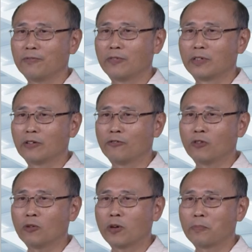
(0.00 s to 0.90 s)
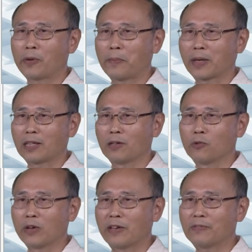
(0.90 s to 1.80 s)
for the forward
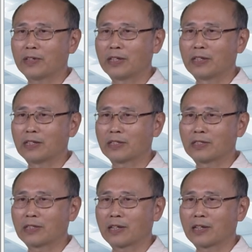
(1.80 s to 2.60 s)
propagating wave in this